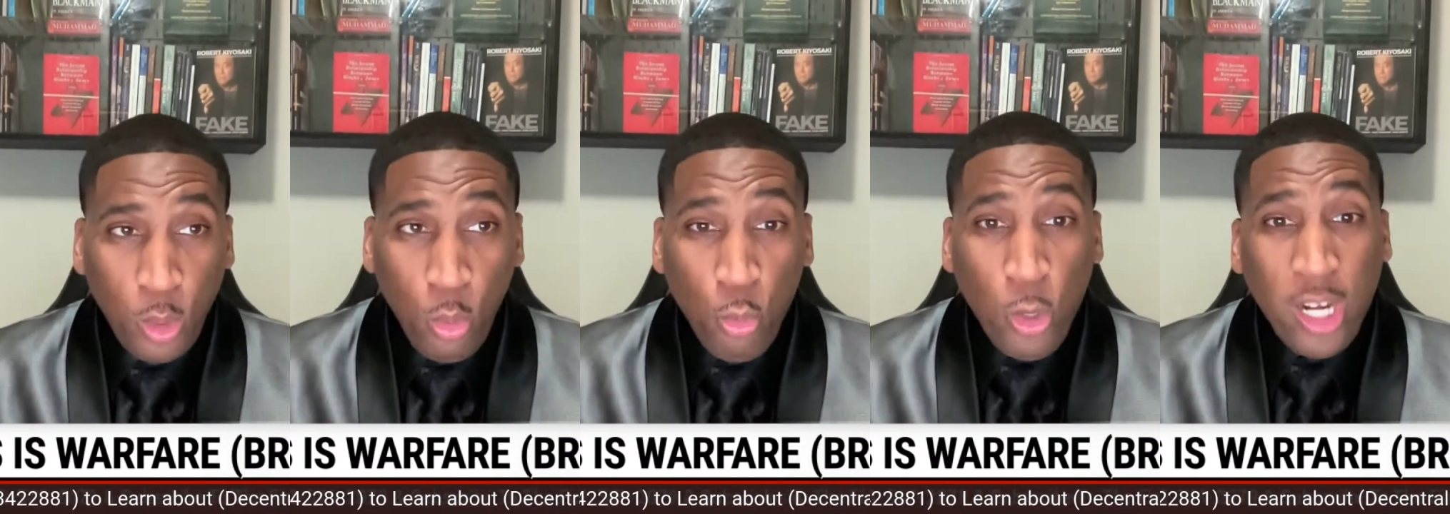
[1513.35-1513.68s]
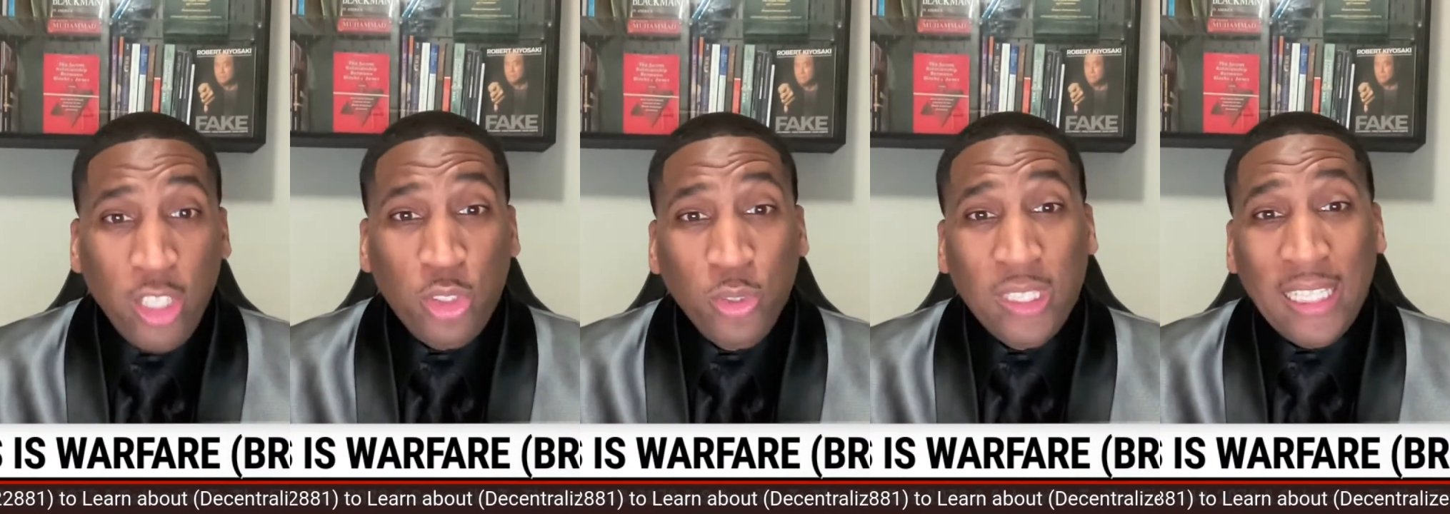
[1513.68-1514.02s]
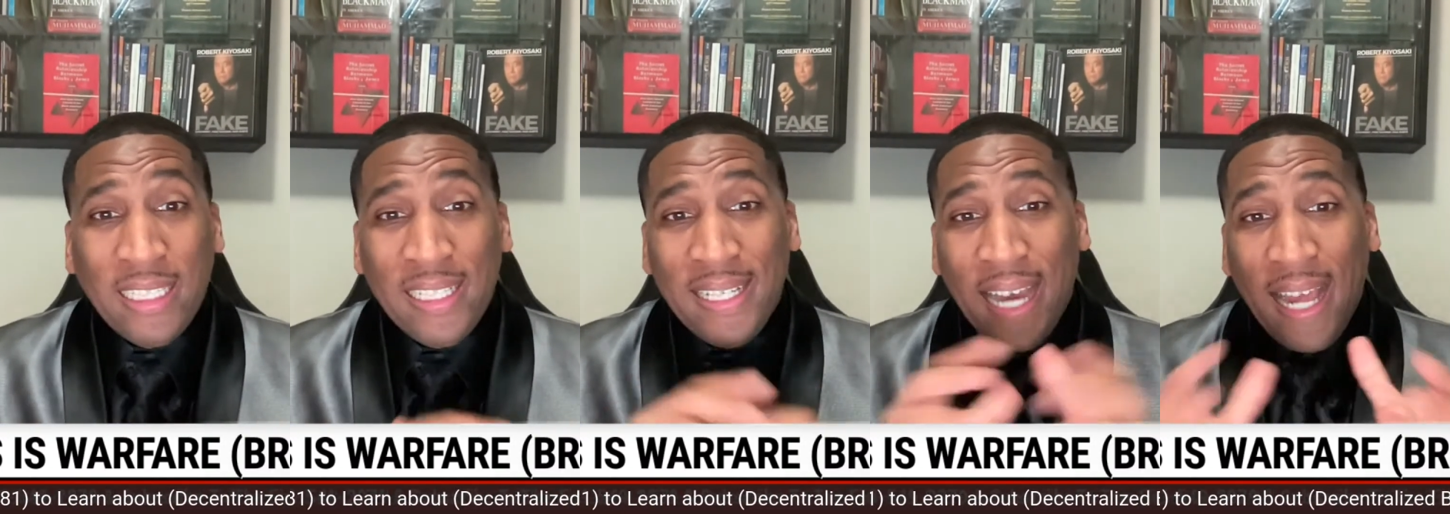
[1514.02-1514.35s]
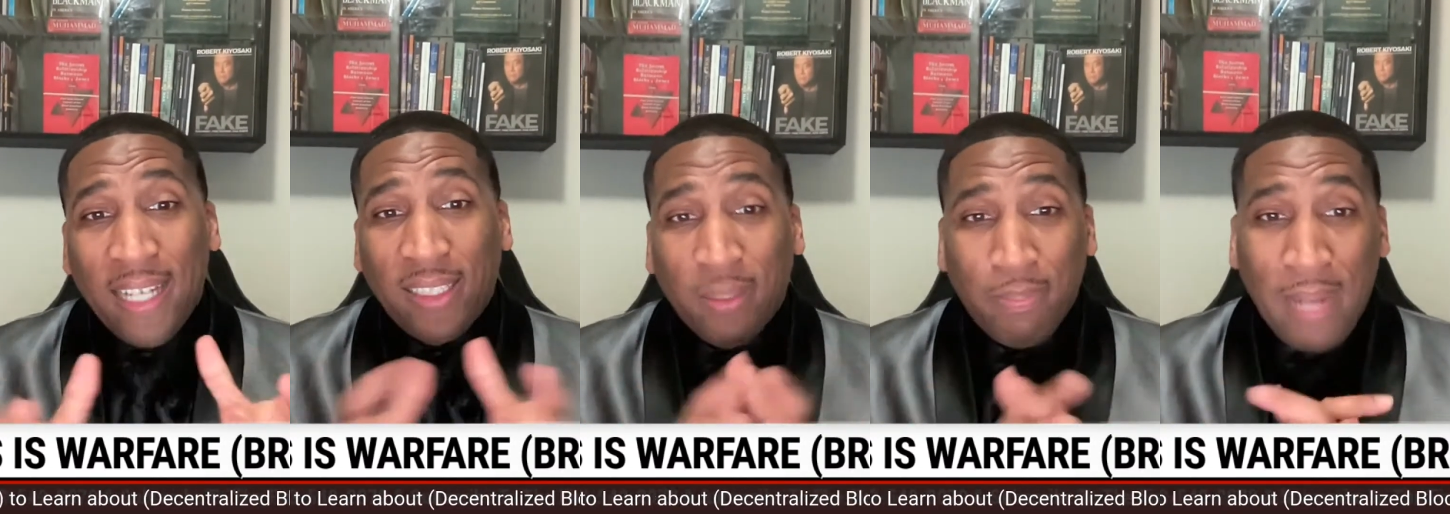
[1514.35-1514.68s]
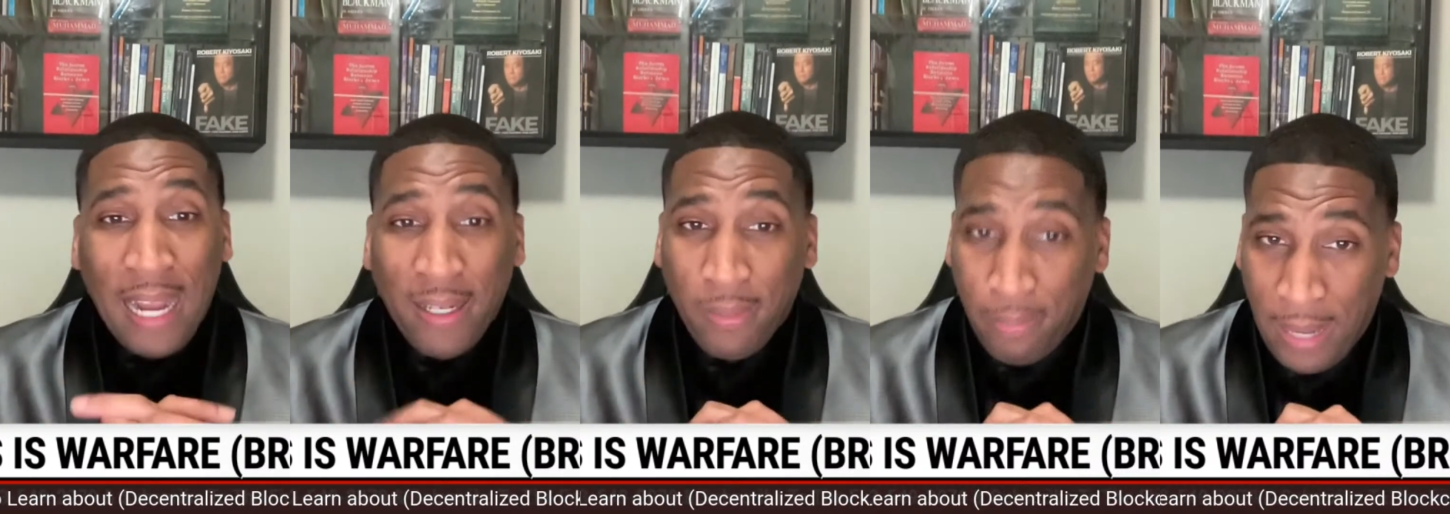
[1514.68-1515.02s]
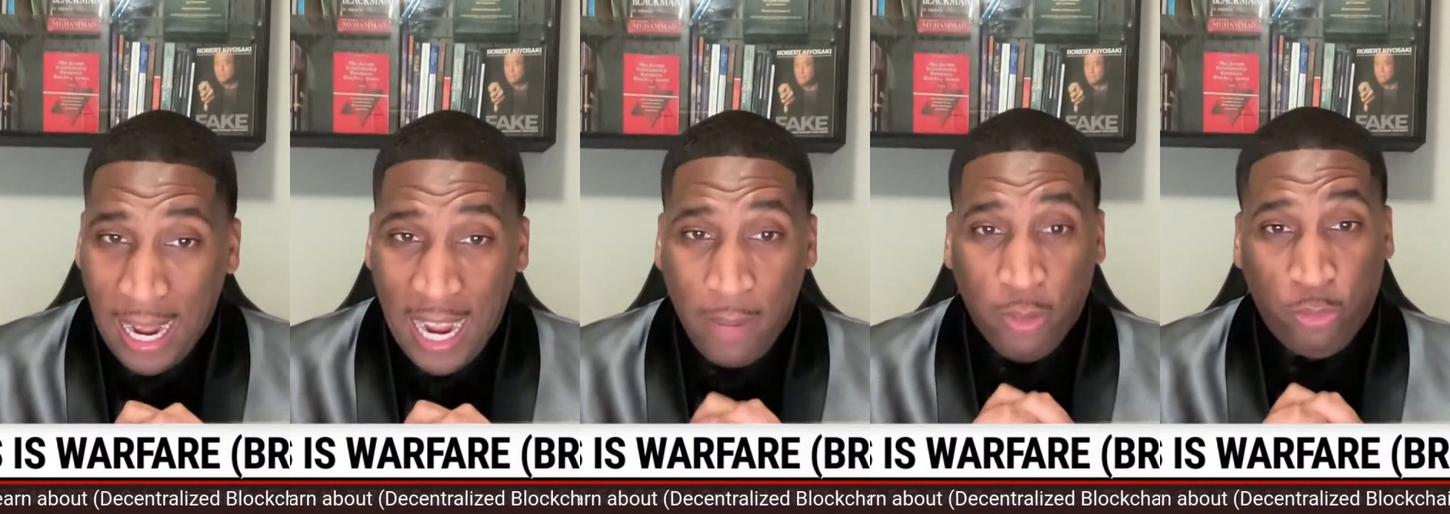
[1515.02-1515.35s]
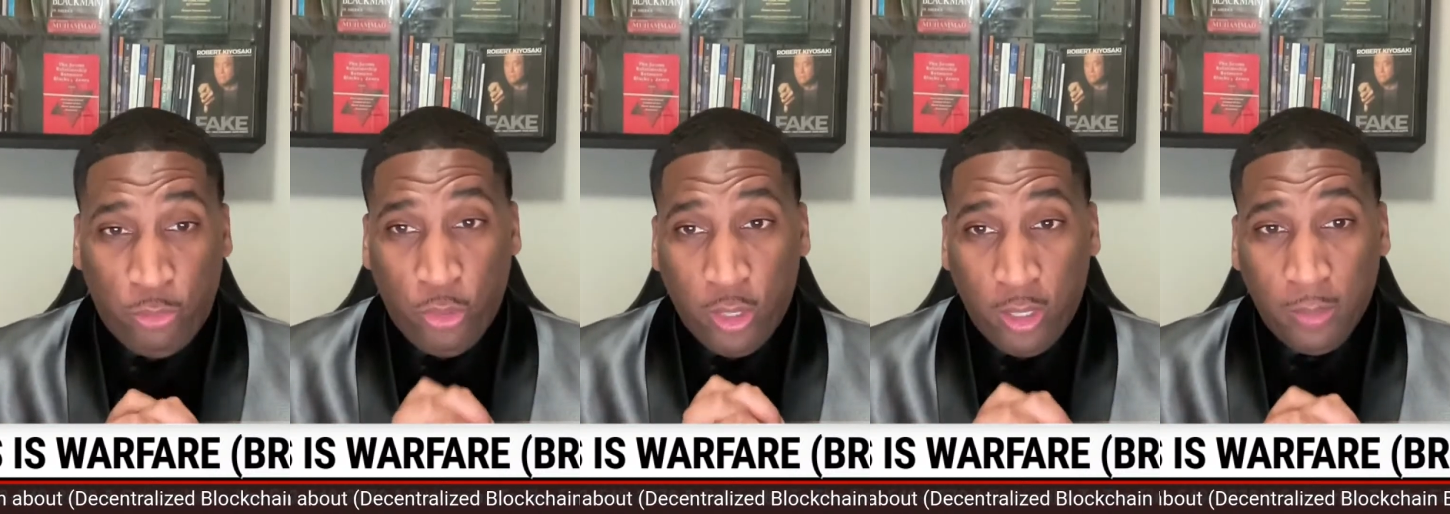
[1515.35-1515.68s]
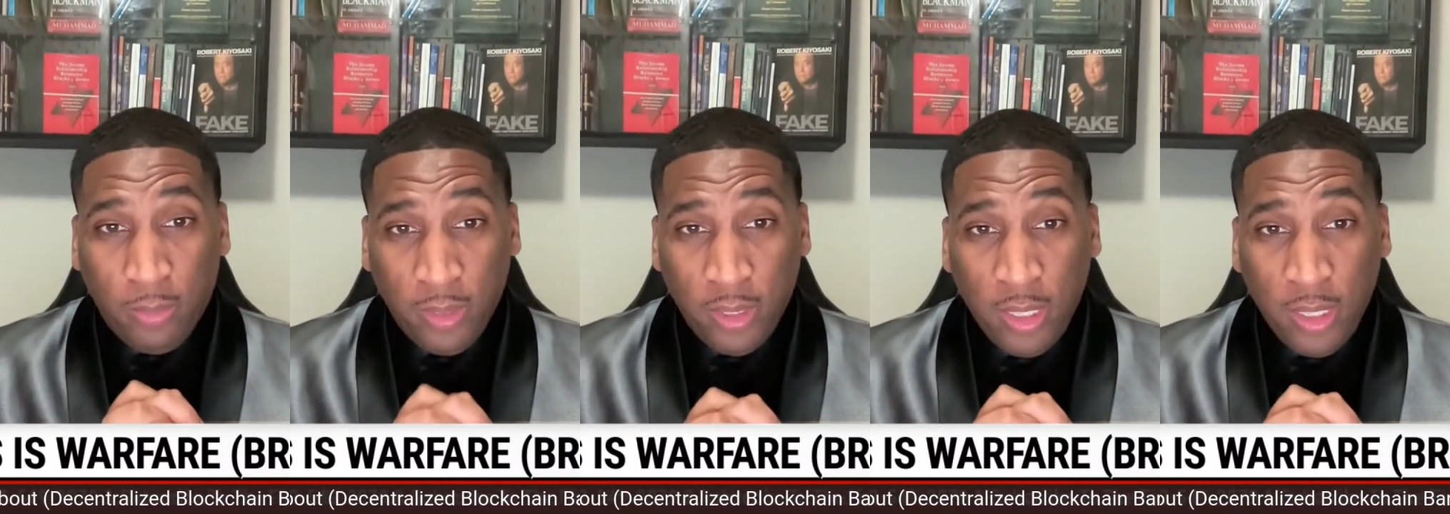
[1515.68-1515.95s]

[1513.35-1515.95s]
Where did you get the knowledge about the Bible from?